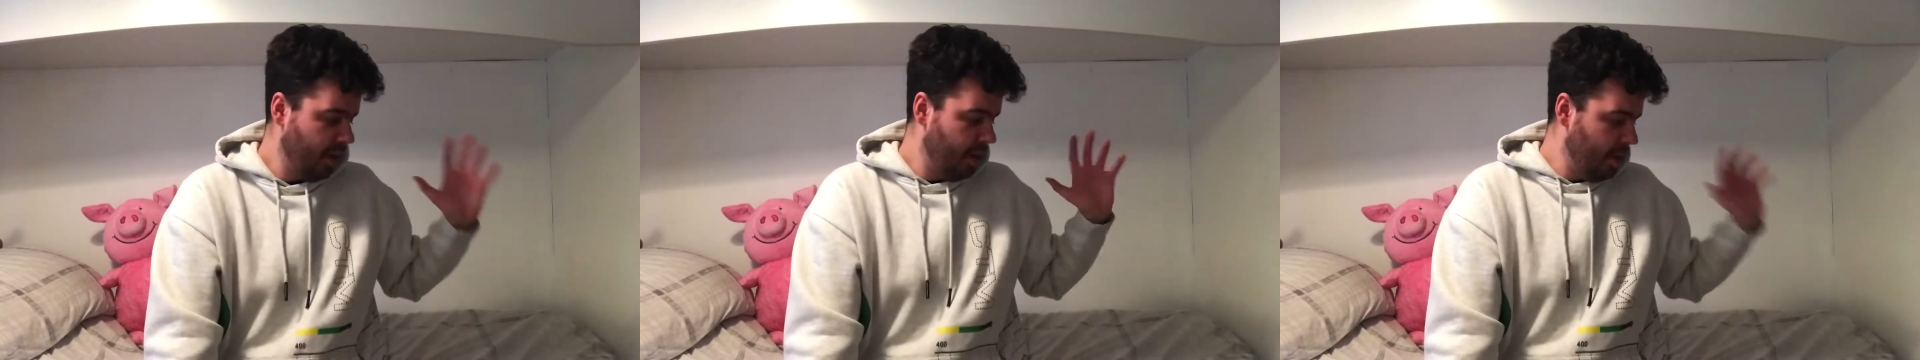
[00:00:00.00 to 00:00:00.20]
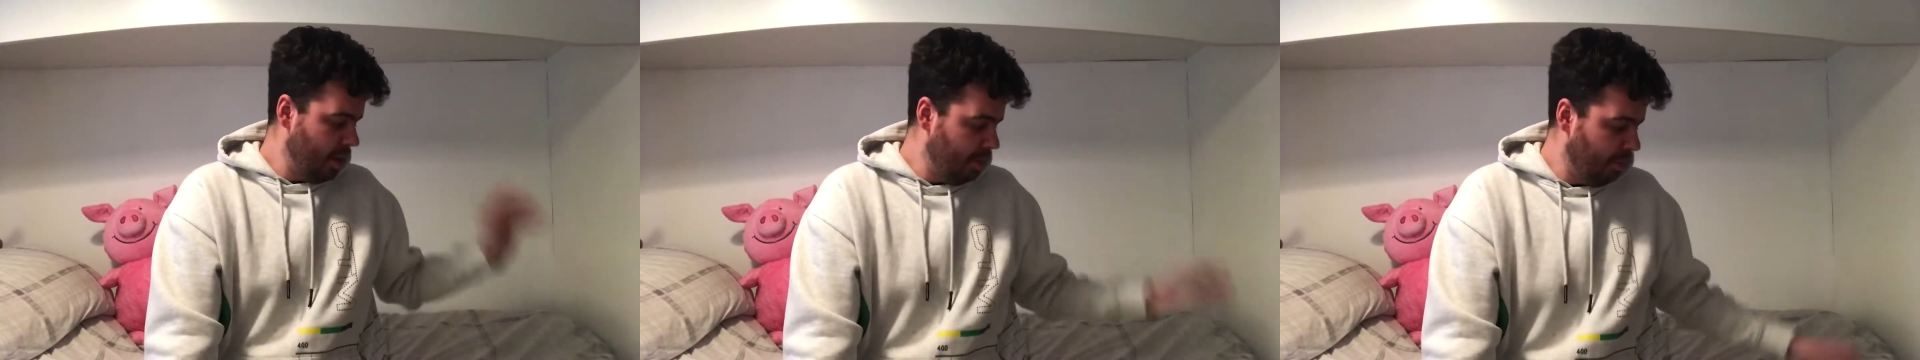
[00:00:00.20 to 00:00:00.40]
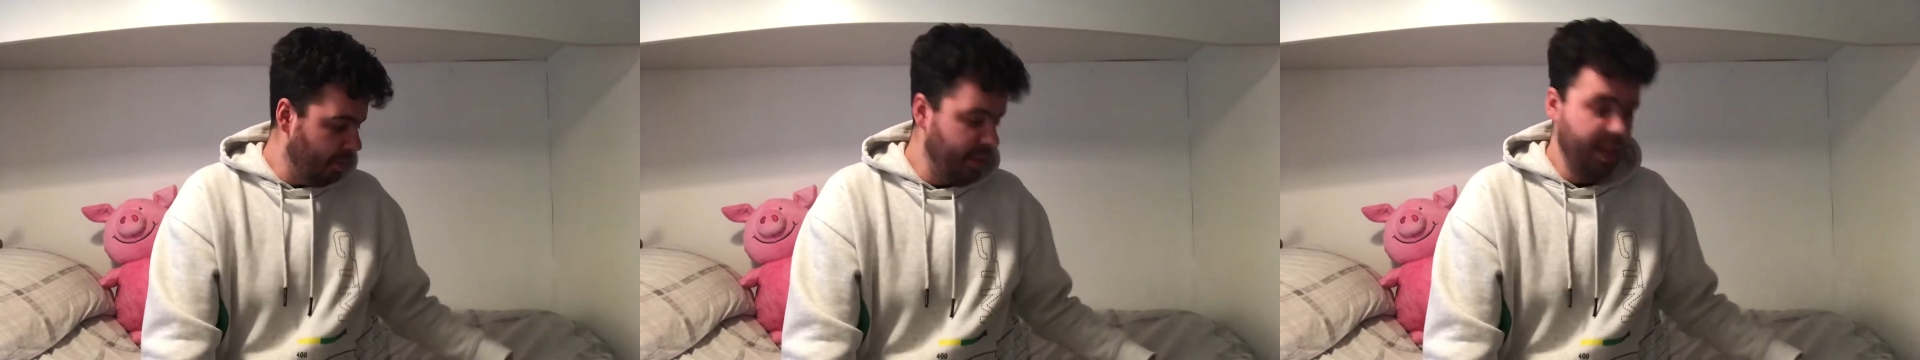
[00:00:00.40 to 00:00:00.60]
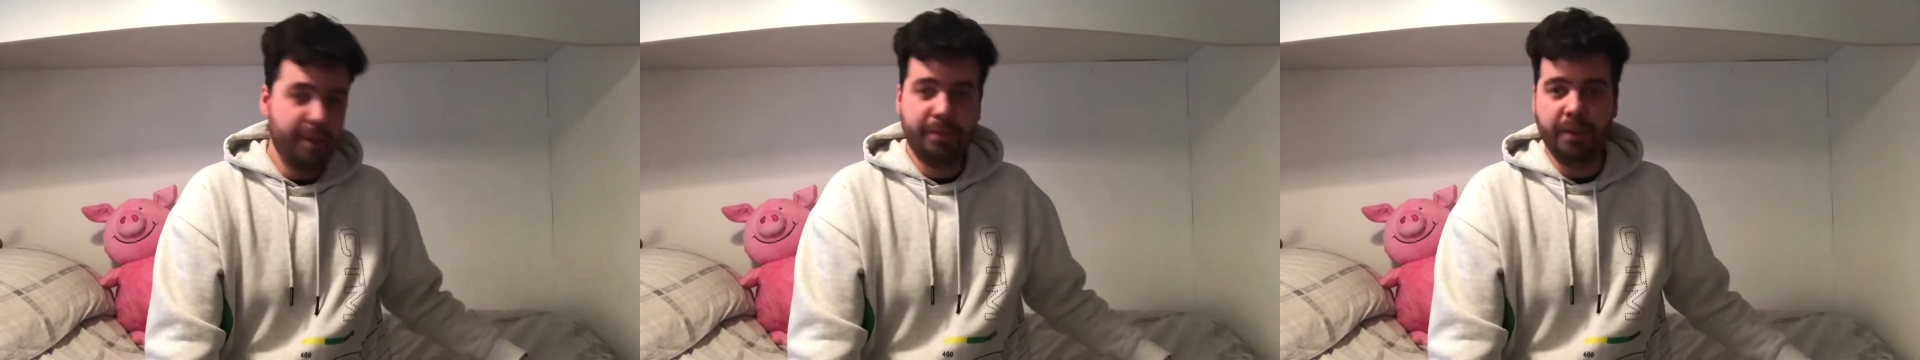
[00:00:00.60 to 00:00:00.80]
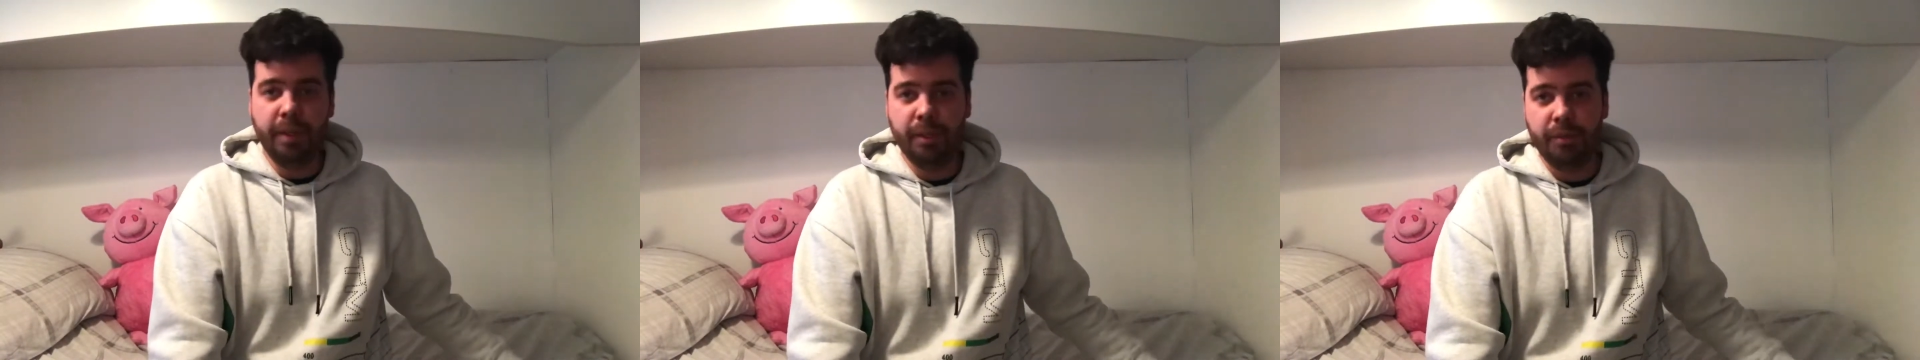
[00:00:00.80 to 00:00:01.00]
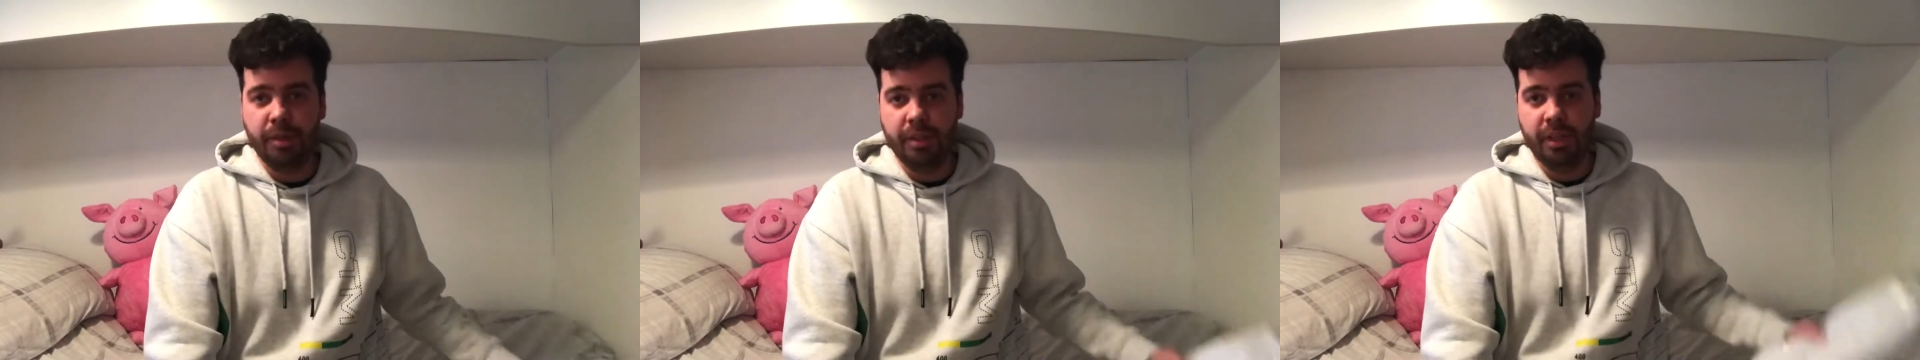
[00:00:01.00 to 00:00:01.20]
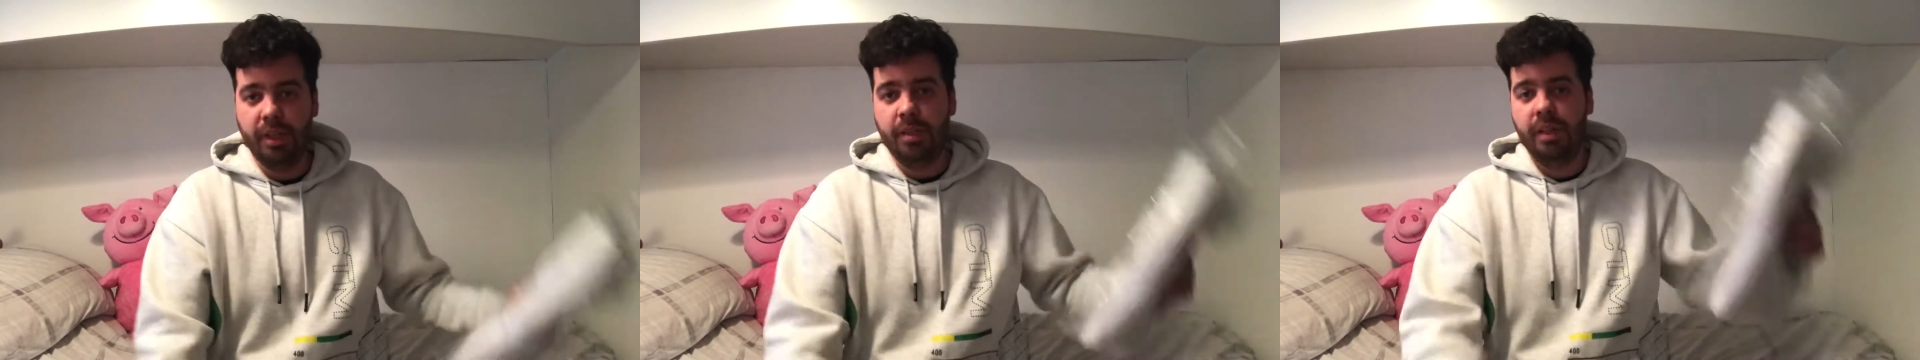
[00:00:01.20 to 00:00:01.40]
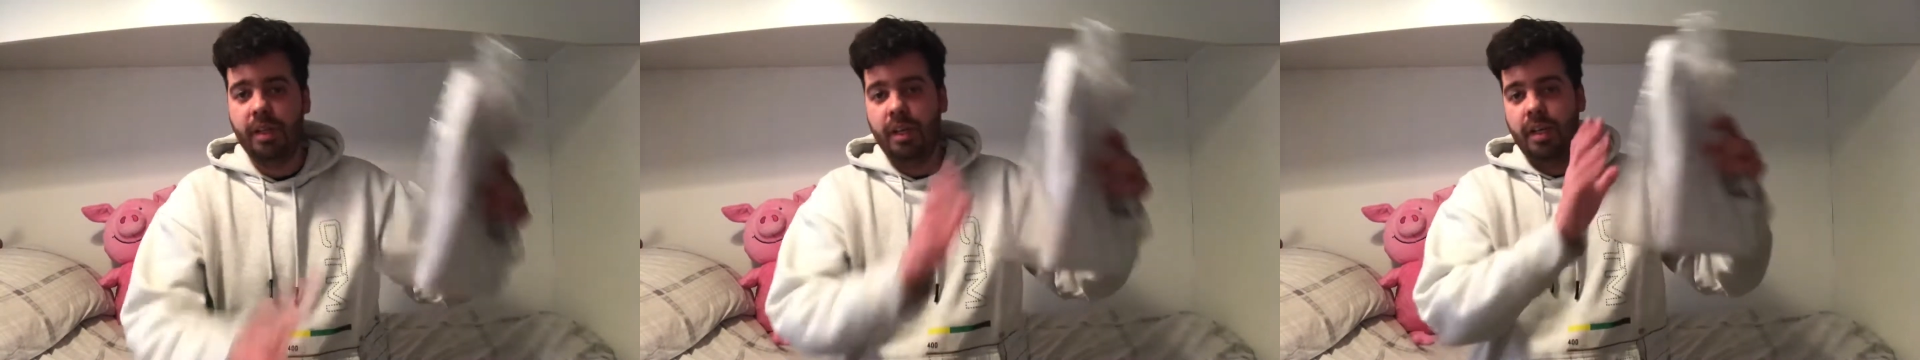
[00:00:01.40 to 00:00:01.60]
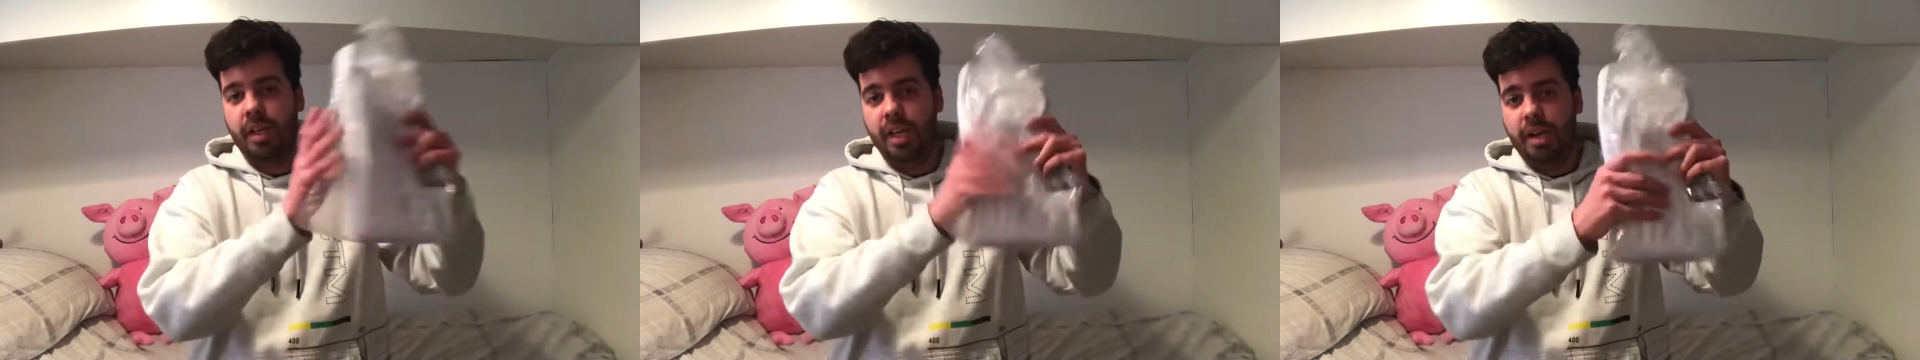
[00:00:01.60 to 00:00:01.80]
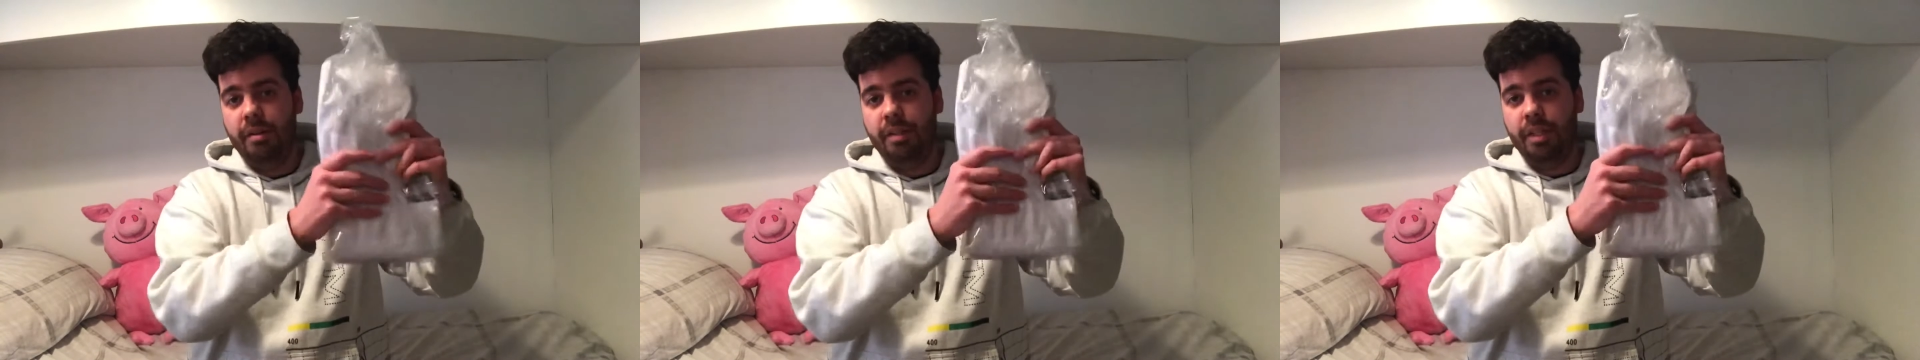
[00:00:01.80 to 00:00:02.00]
But without further ado,
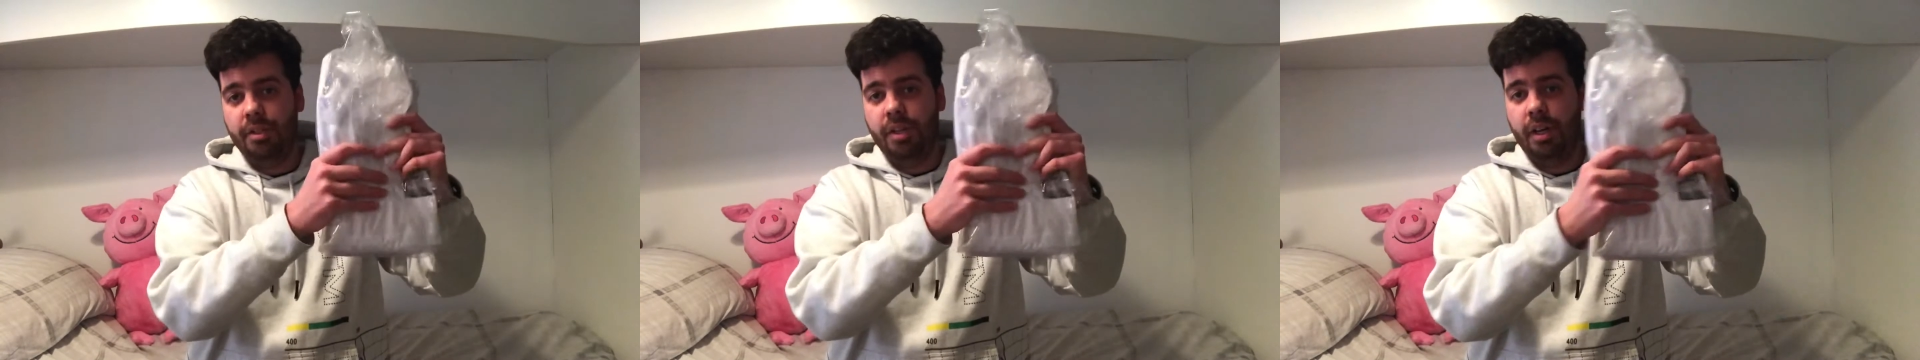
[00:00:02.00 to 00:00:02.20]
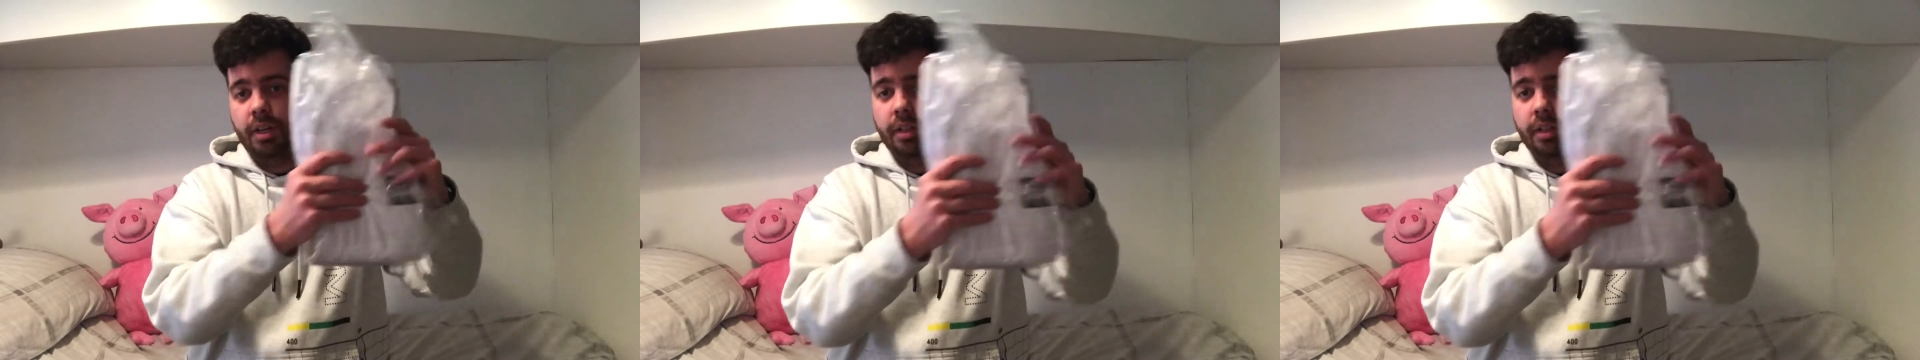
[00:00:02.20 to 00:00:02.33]
here's the jersey.